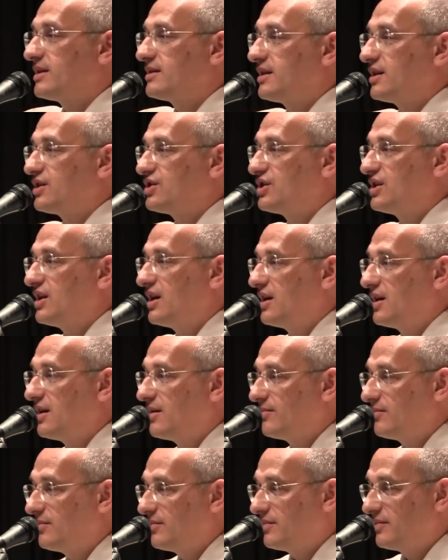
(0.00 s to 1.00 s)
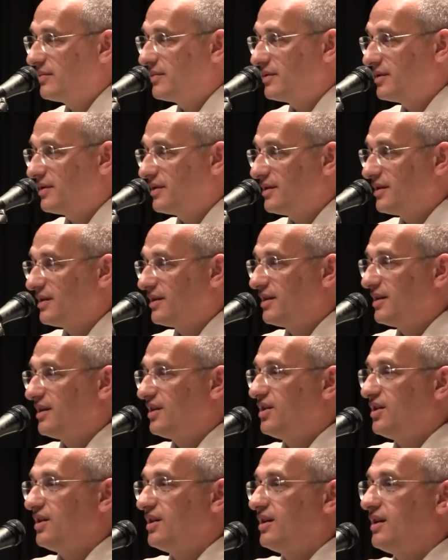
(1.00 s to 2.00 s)
They are prone to
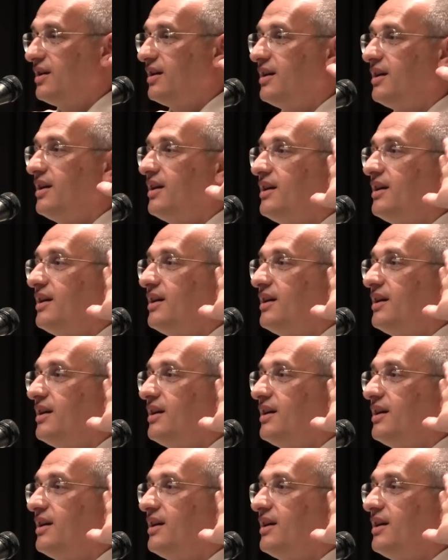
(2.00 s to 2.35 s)
sensual